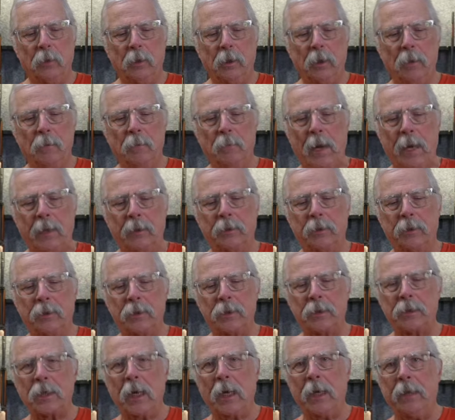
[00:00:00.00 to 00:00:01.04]
Come back to the
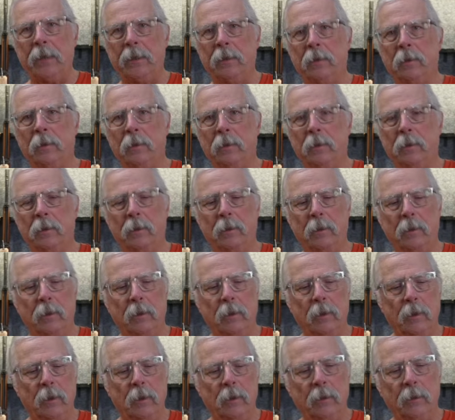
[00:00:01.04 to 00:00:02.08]
sight,
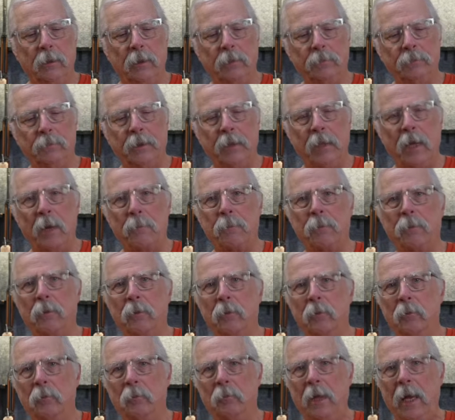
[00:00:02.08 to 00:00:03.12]
lift it up.
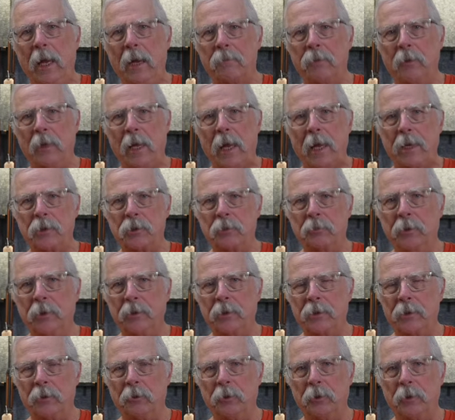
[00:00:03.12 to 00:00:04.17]
We have the last 3
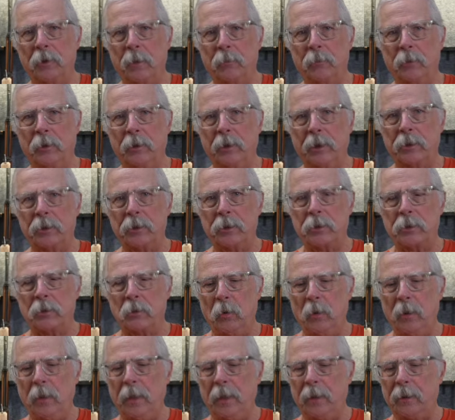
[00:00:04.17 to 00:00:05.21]
serial number digits
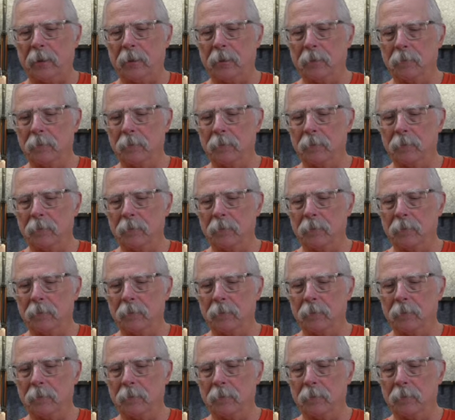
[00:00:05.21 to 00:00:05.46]
on it.